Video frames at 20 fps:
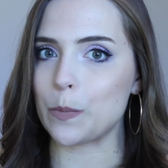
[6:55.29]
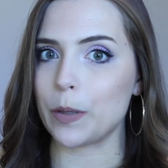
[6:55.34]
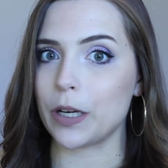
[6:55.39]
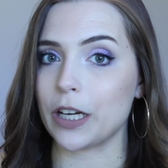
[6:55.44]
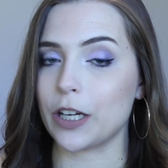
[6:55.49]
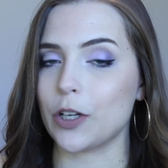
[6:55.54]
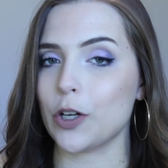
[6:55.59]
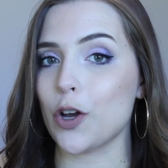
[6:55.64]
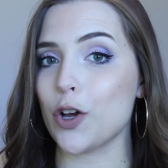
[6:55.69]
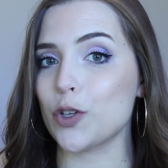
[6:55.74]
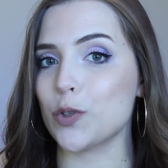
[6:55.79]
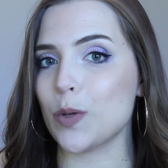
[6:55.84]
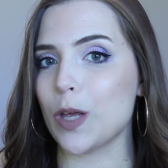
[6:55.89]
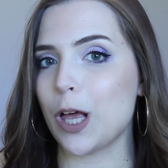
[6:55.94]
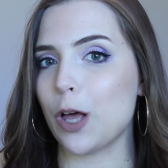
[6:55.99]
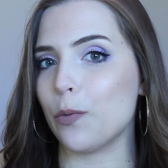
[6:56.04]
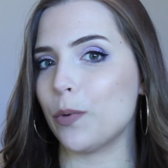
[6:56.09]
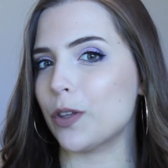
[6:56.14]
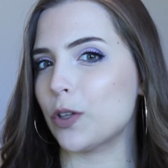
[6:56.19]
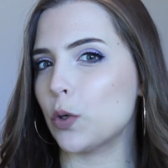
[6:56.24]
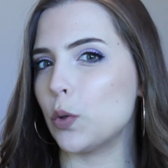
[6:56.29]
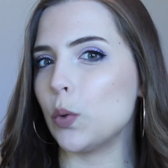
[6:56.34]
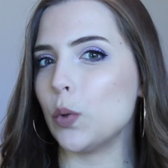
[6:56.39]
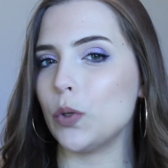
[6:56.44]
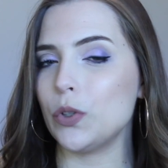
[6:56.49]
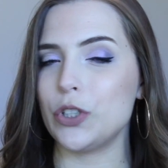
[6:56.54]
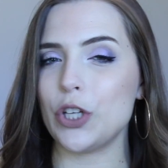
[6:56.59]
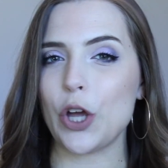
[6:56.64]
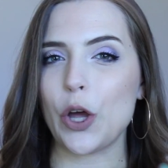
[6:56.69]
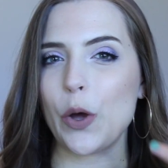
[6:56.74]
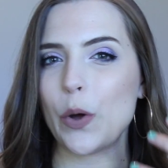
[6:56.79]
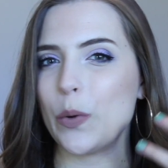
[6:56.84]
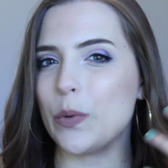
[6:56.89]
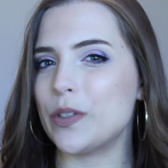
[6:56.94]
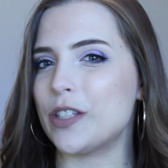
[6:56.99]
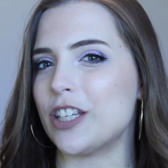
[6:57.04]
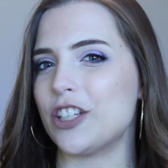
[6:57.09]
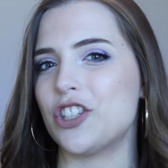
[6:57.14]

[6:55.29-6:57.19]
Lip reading: but it goes well with cool tones.